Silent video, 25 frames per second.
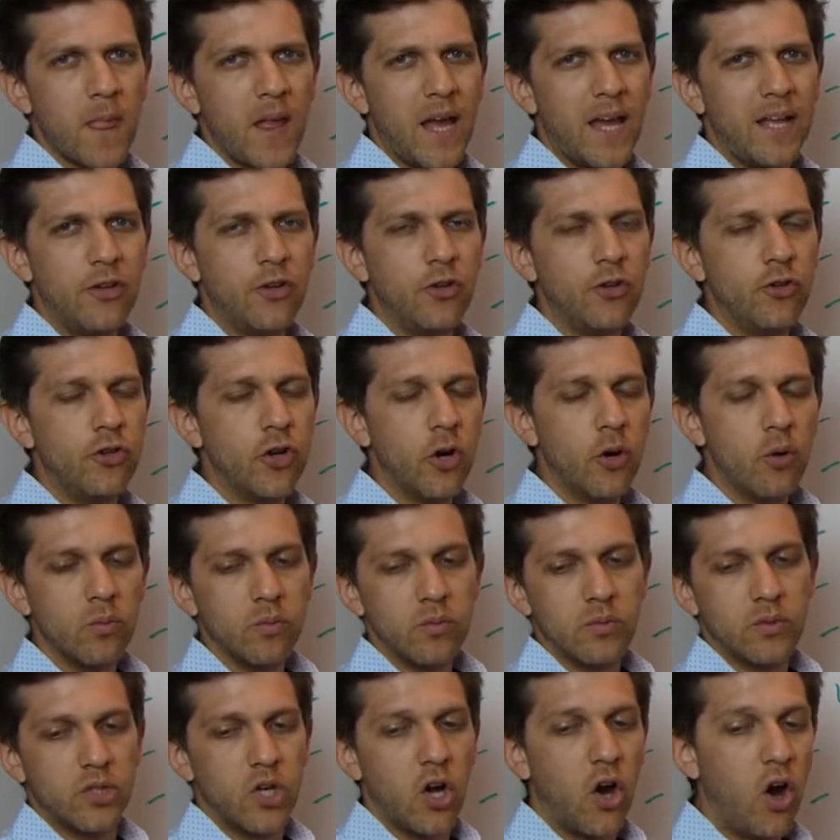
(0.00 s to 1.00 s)
and you
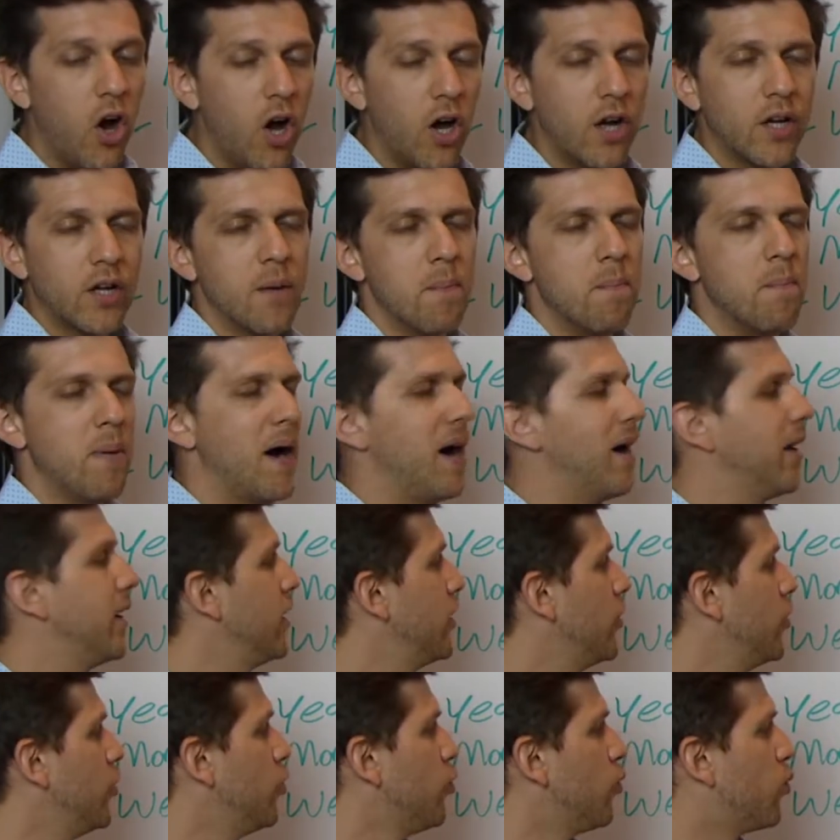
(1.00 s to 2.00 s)
don't talk about
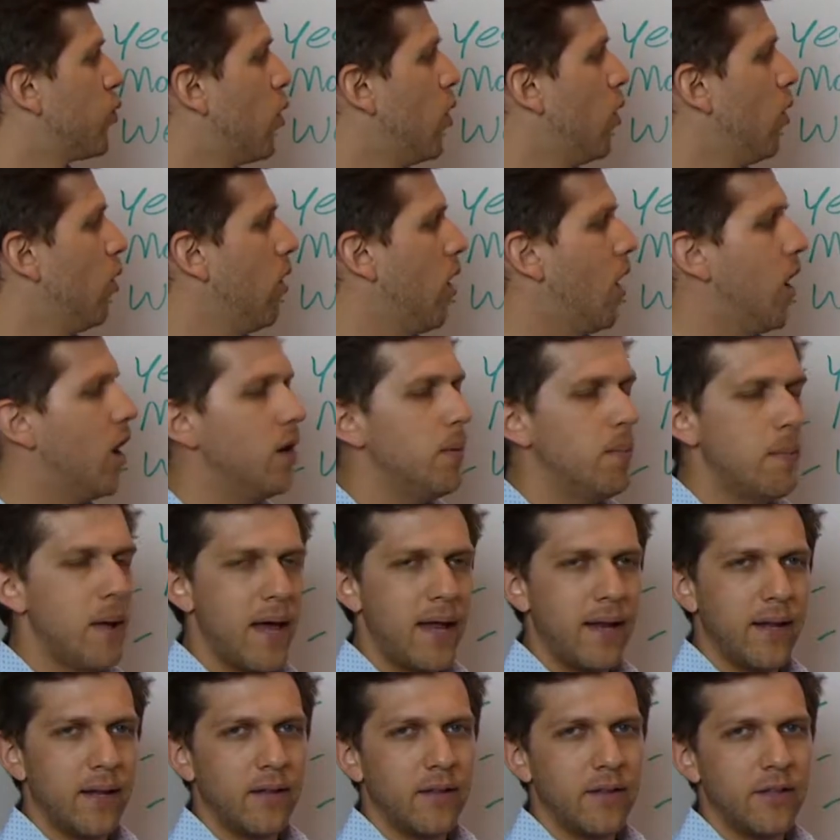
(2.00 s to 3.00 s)
it, you roll
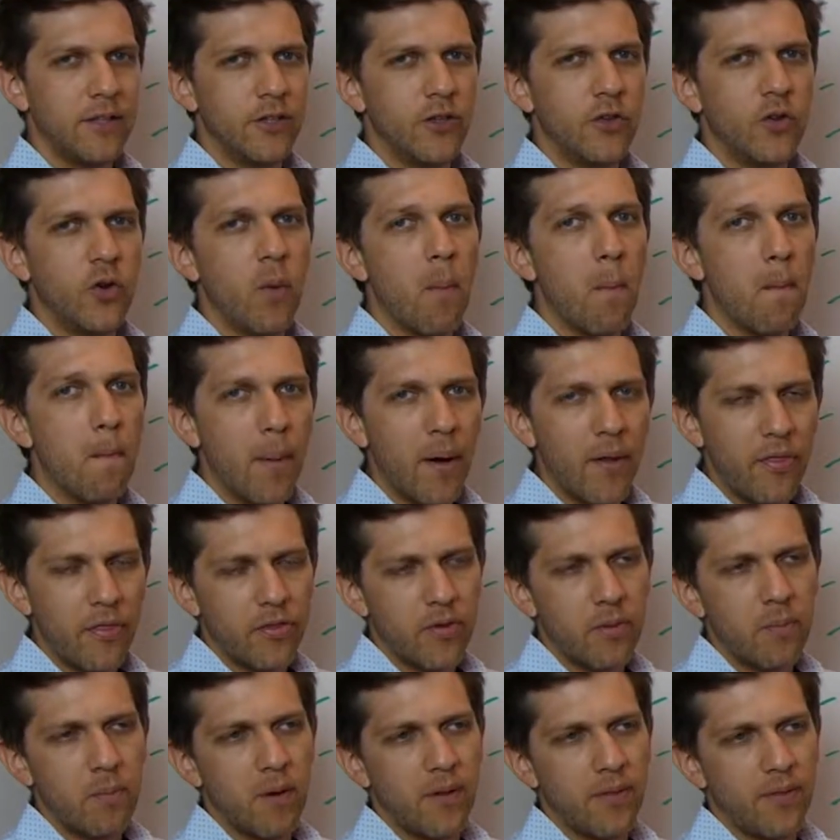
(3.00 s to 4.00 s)
automatically into a
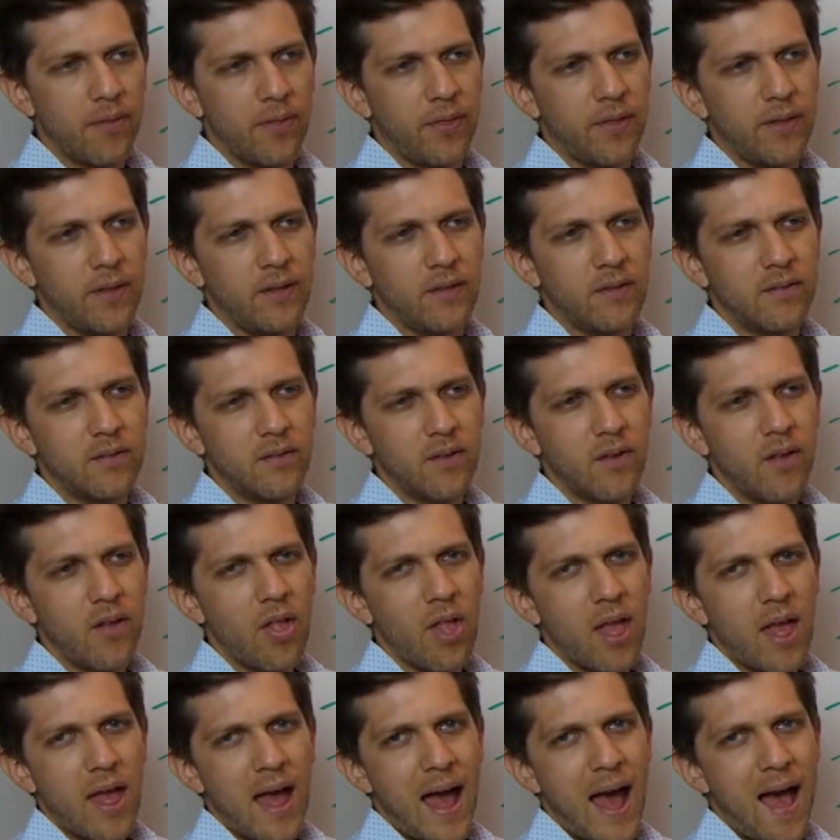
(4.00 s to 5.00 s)
month-to-month lease
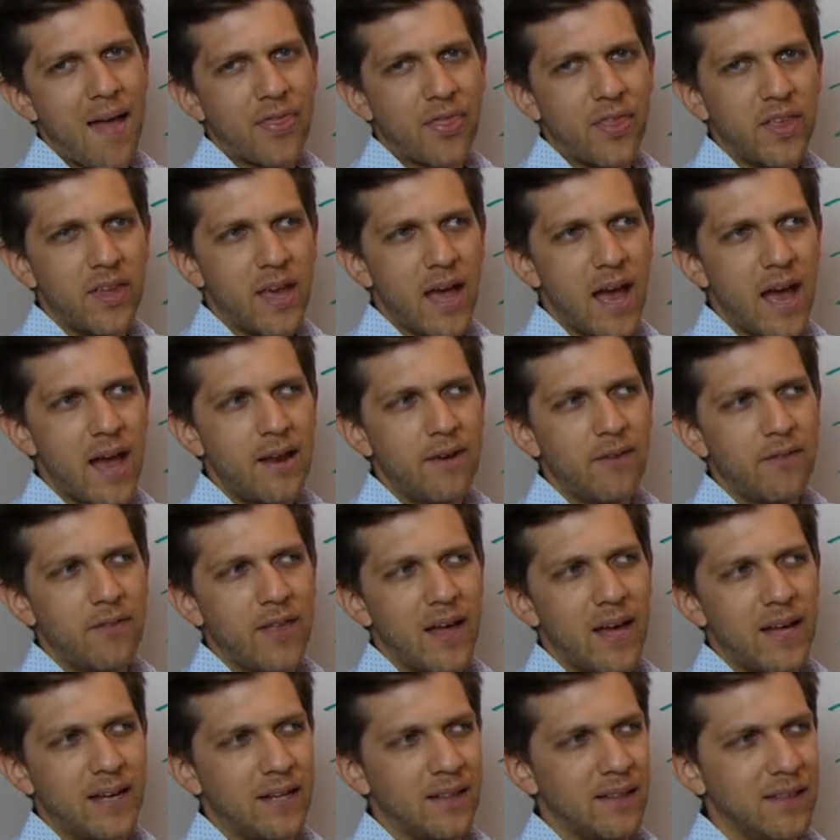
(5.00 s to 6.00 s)
at the end of
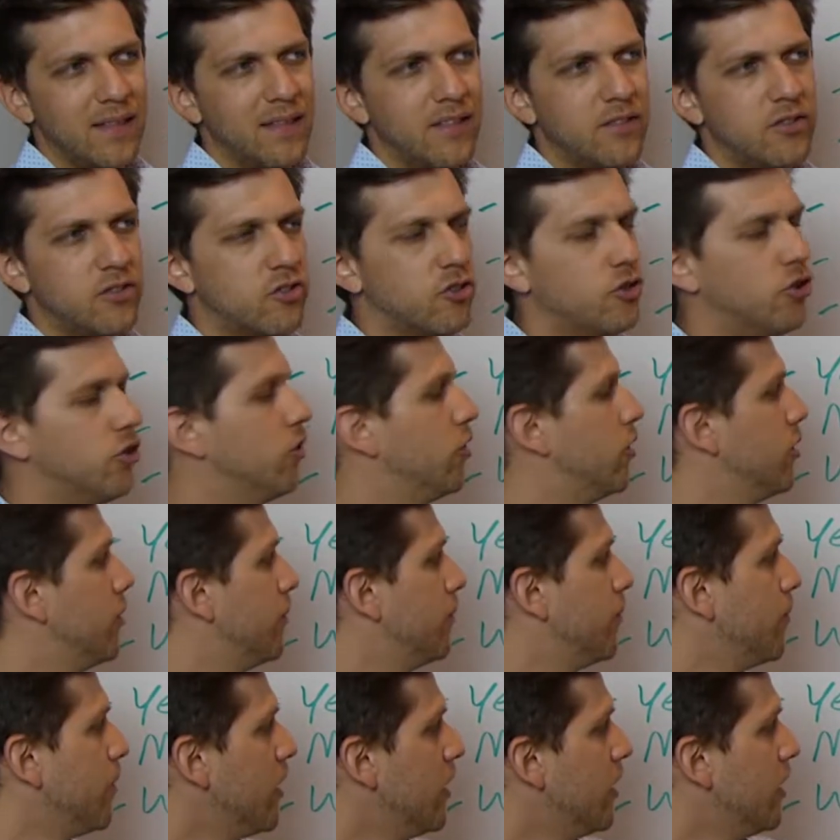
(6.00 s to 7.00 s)
that lease
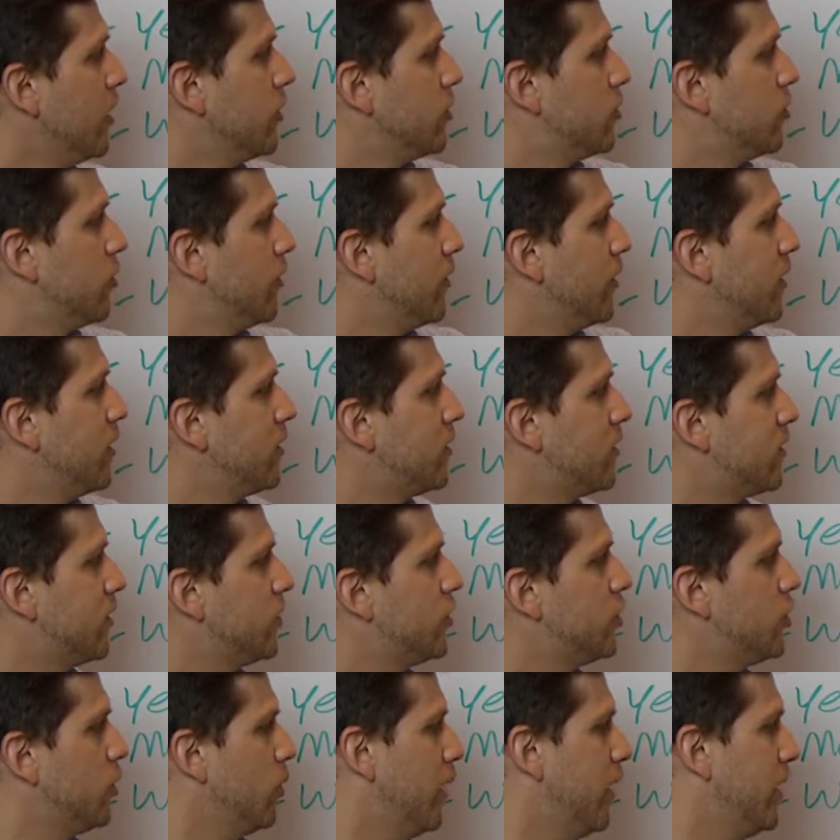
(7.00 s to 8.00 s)
term. So in this
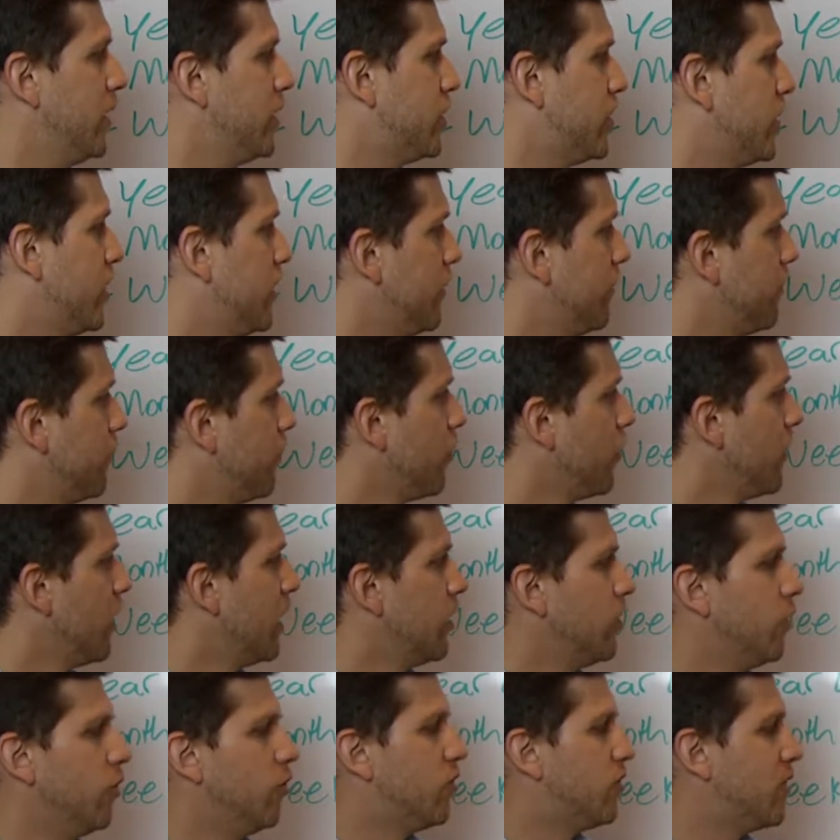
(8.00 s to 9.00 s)
situation,
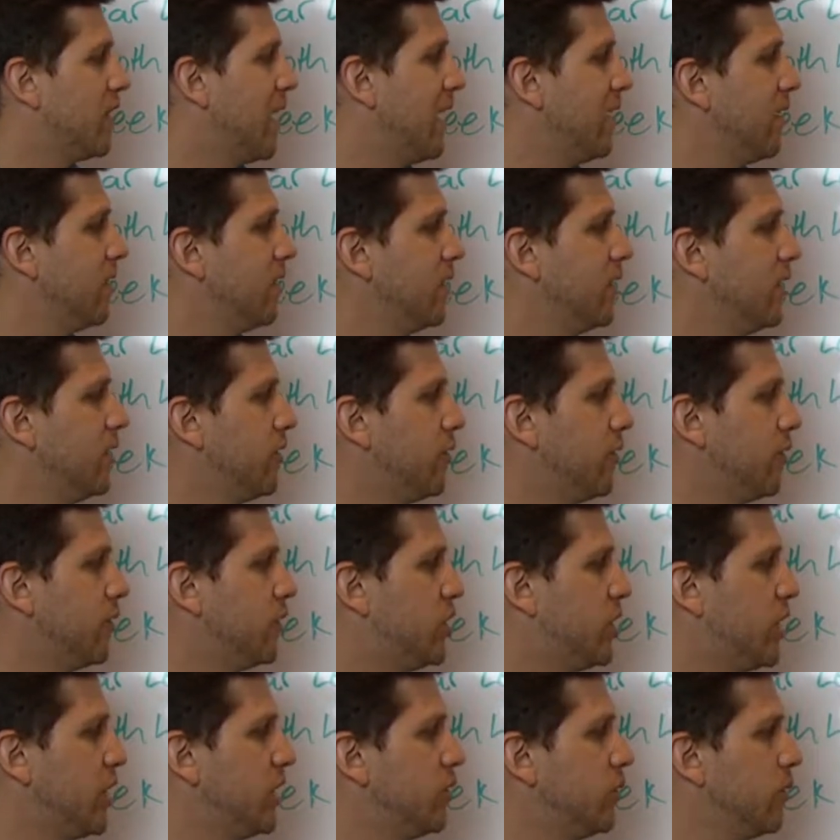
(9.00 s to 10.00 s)
you sign a lease for
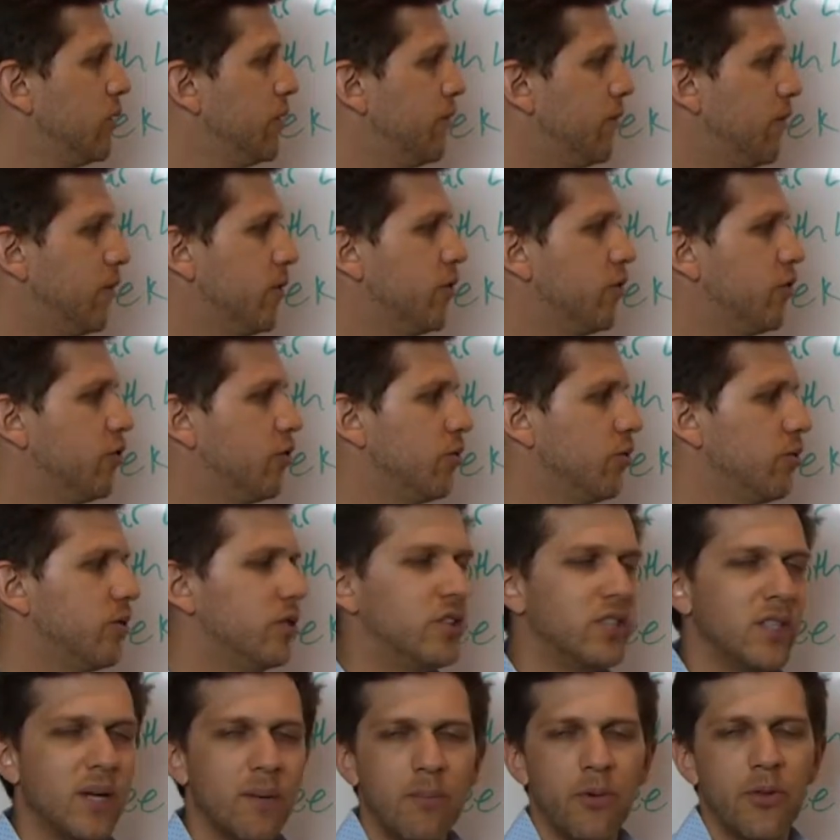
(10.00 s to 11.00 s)
January 1st through
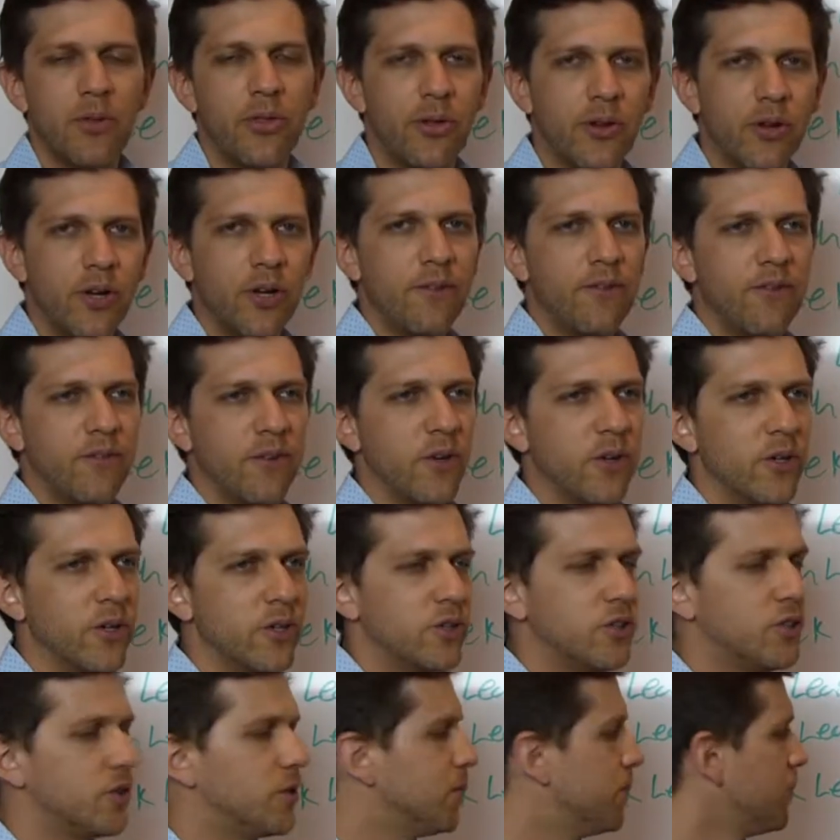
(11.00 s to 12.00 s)
December
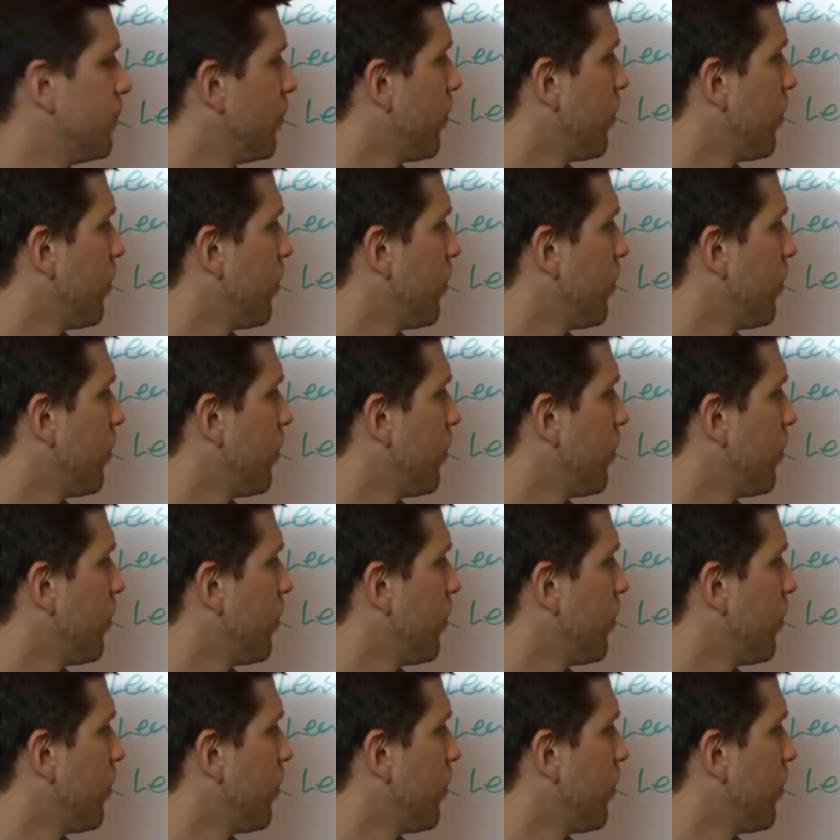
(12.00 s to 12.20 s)
31st.